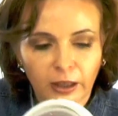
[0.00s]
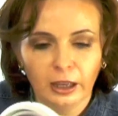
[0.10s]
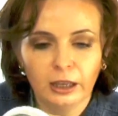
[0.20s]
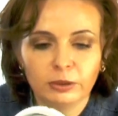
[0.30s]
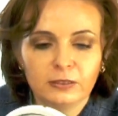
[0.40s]

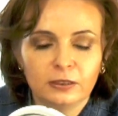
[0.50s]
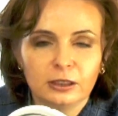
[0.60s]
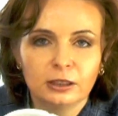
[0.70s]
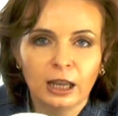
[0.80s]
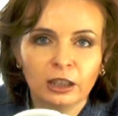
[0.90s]
and we see
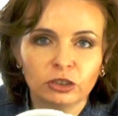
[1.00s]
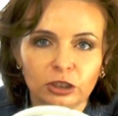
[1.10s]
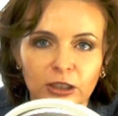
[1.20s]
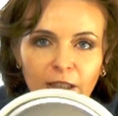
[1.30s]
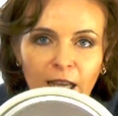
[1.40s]
actually
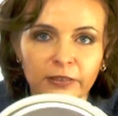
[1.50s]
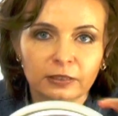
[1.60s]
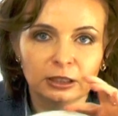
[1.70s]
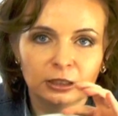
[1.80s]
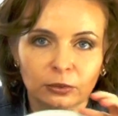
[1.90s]
the
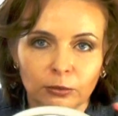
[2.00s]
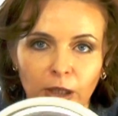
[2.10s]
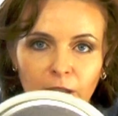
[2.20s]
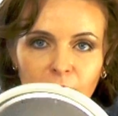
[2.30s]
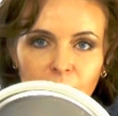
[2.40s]
gasket is
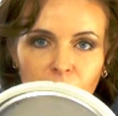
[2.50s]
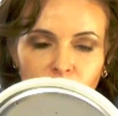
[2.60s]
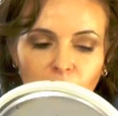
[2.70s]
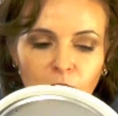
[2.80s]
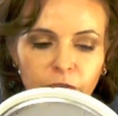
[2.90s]
around this little
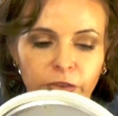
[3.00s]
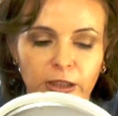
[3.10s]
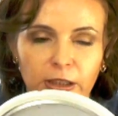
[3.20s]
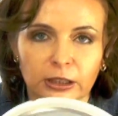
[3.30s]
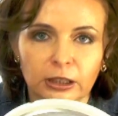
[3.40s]
false
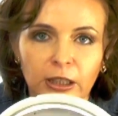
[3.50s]
sealing.